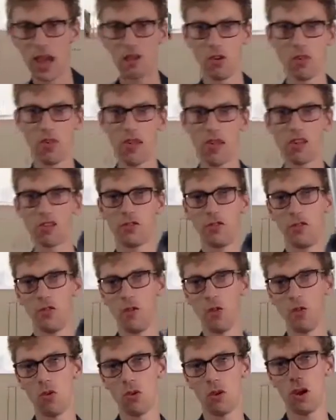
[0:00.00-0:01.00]
on this
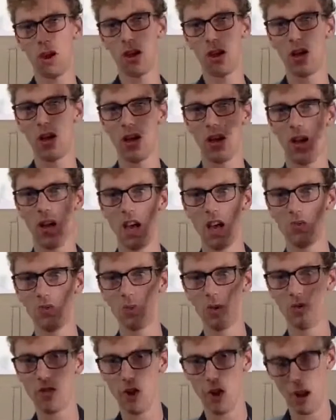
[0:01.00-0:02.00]
fork,
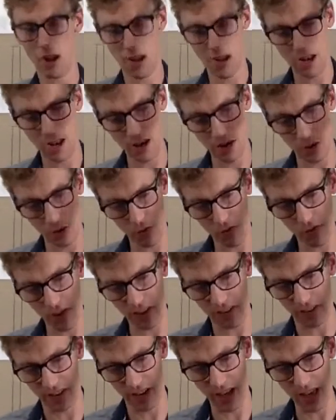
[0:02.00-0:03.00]
so we've got a little
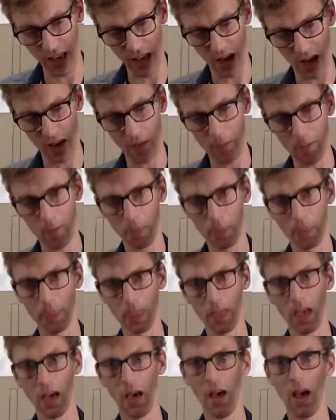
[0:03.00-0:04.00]
fit in here,
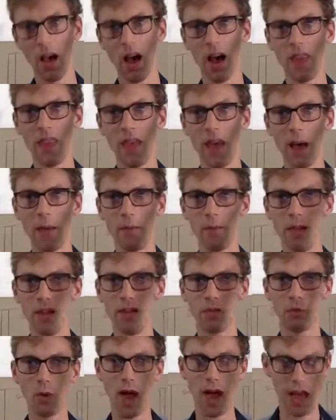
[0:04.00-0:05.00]
and that
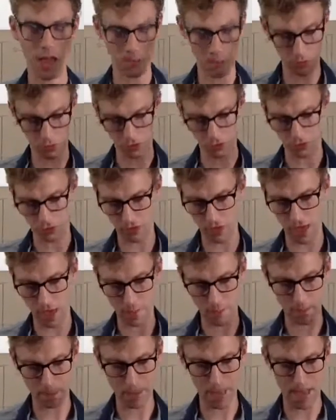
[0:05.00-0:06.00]
means we're able to
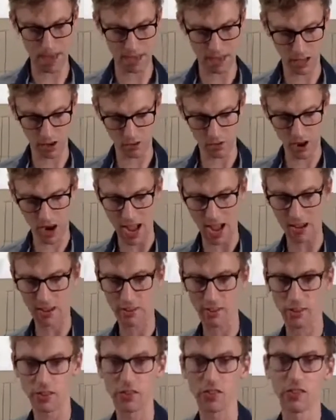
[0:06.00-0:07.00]
fit pannier
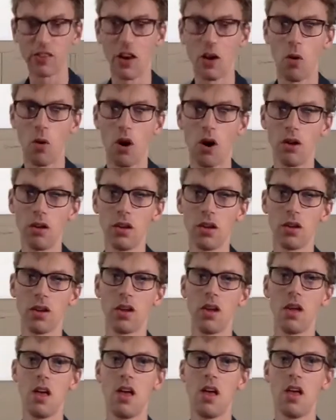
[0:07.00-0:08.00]
racks and so on.
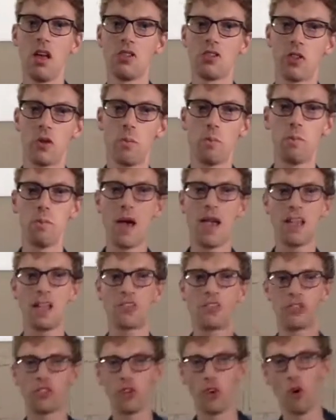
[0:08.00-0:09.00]
So make
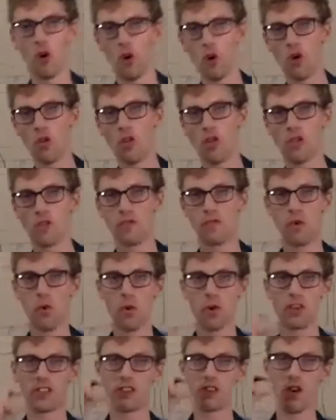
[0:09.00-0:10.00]
sure that the
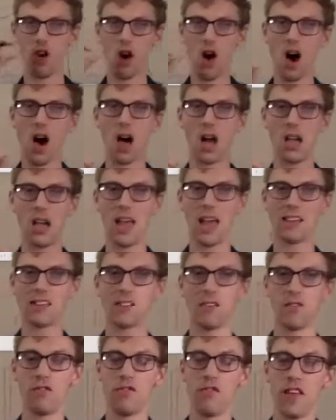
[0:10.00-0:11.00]
fork has got eyelets
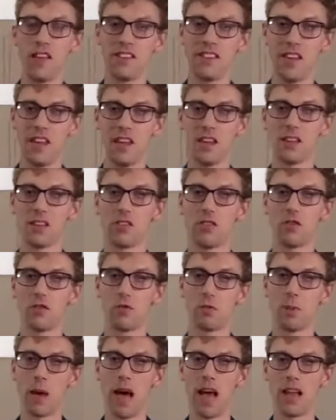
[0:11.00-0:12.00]
and fittings
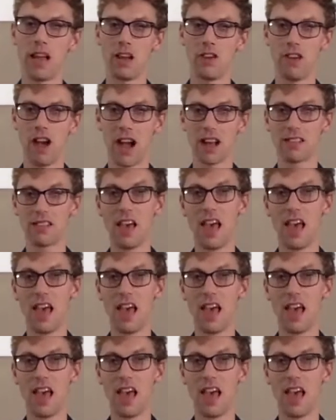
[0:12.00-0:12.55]
with pannier racks.